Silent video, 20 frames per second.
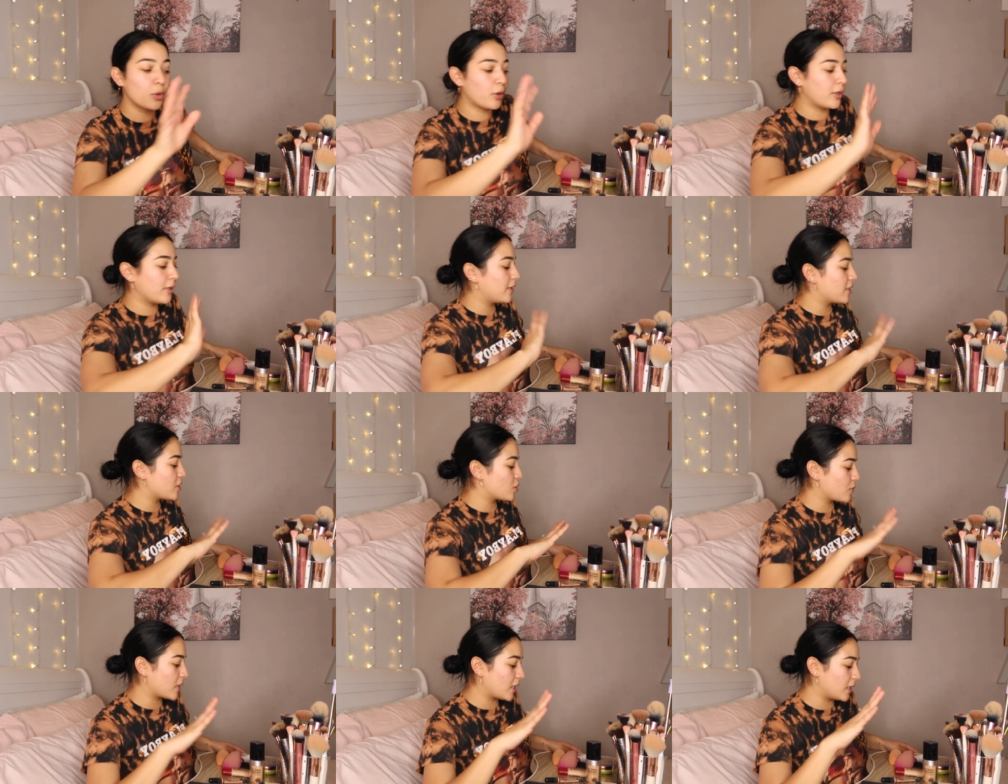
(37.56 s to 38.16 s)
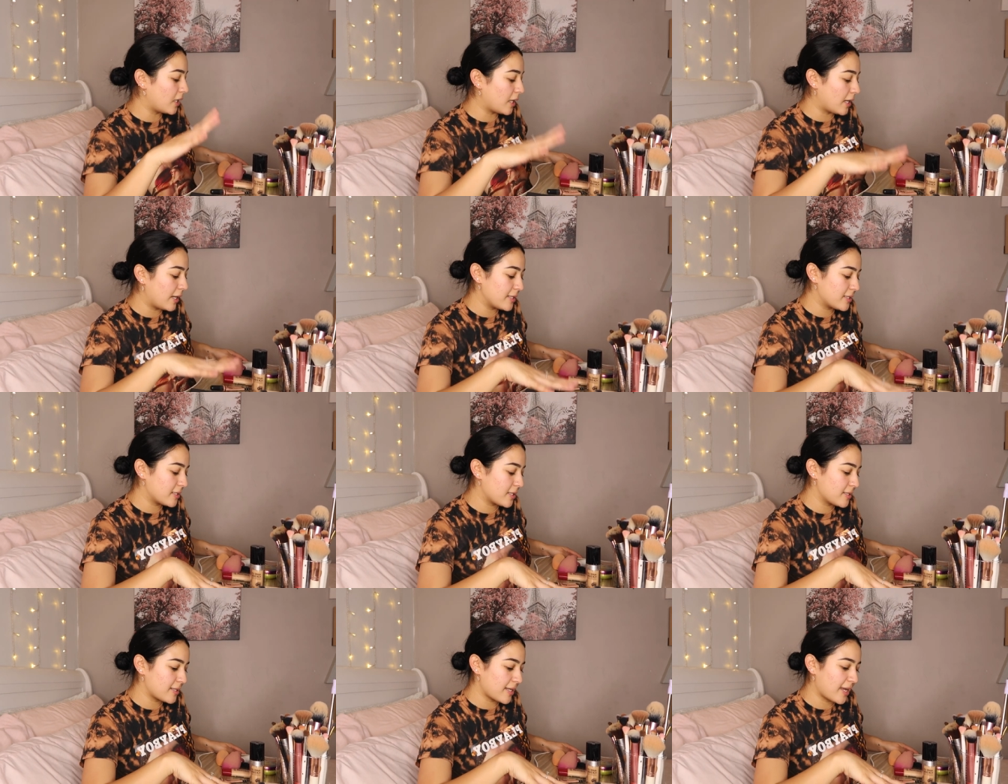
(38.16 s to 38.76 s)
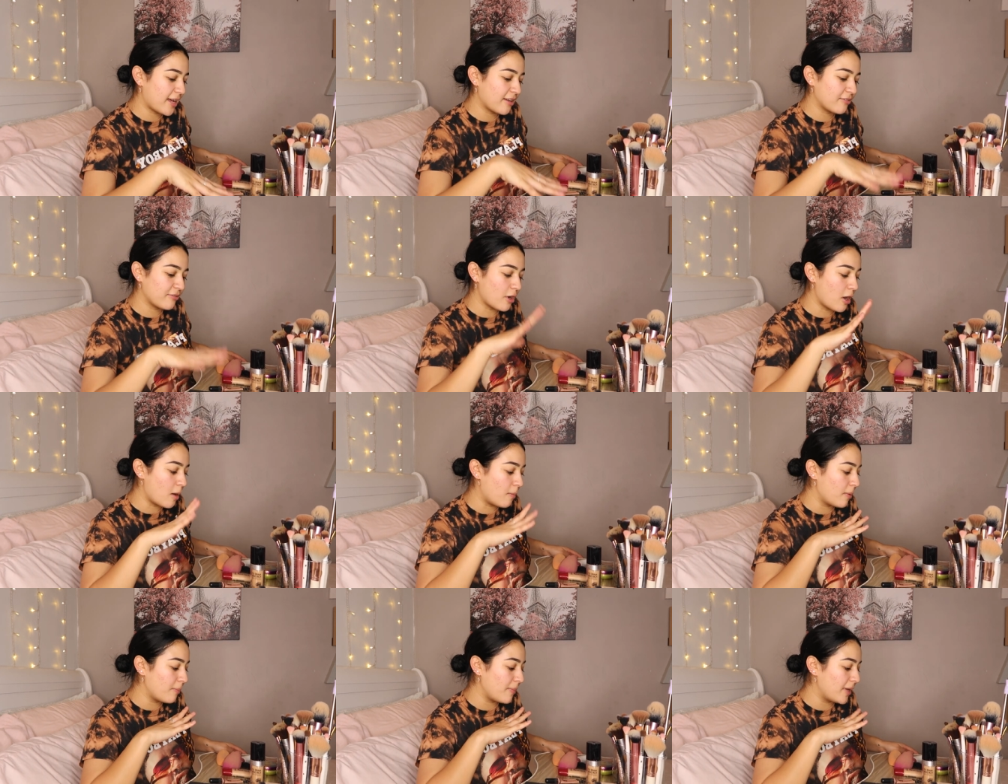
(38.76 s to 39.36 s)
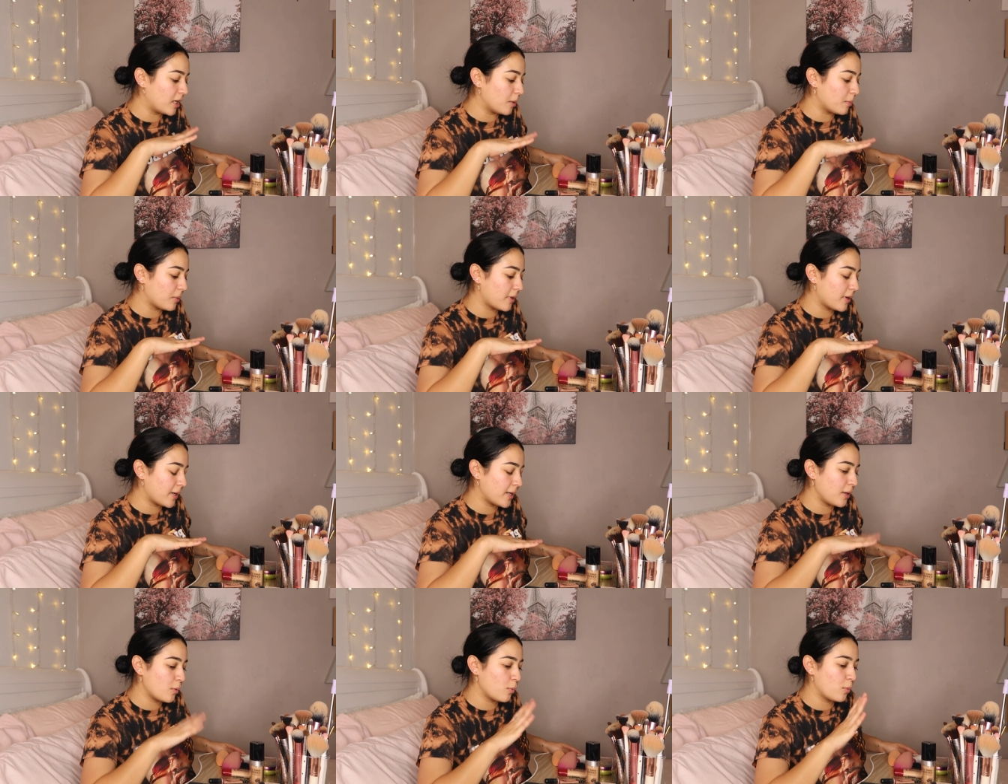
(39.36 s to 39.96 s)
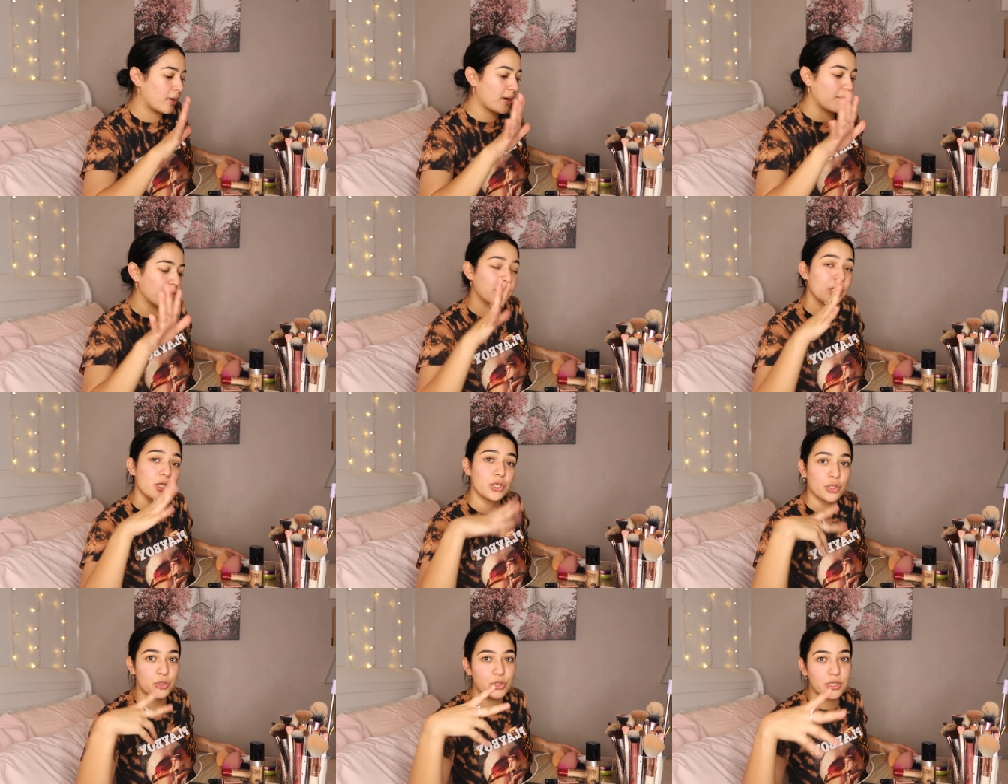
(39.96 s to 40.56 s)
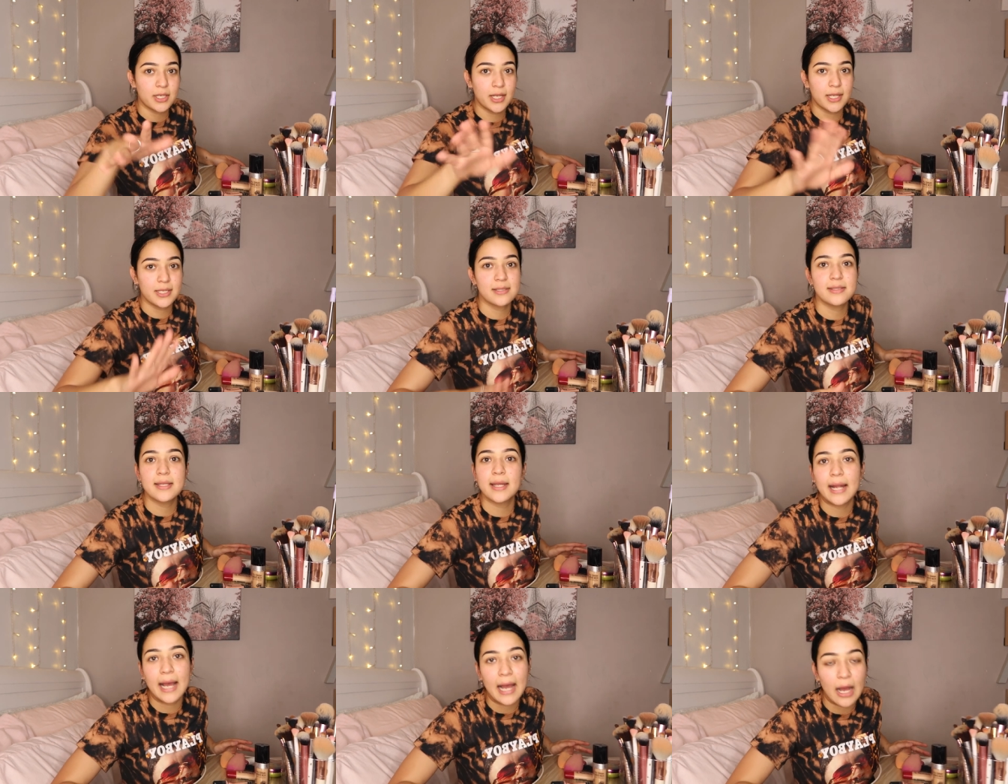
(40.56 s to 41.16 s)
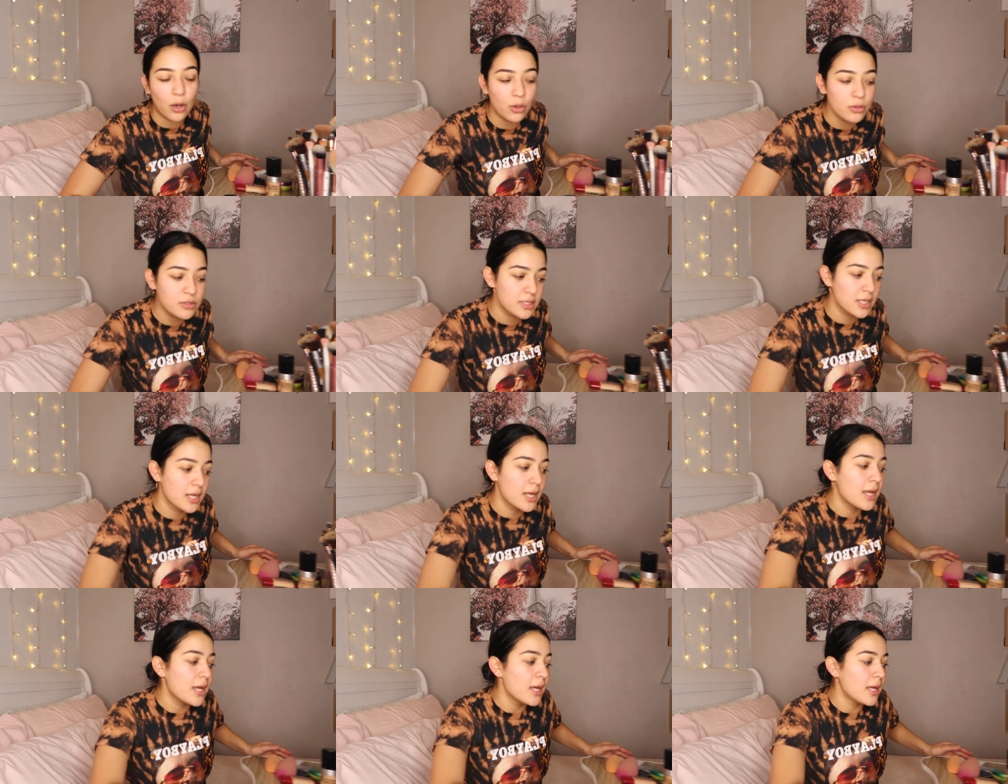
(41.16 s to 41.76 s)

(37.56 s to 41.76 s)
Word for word: going this way a lot it's because i have all my makeup already what i'm gonna do today set out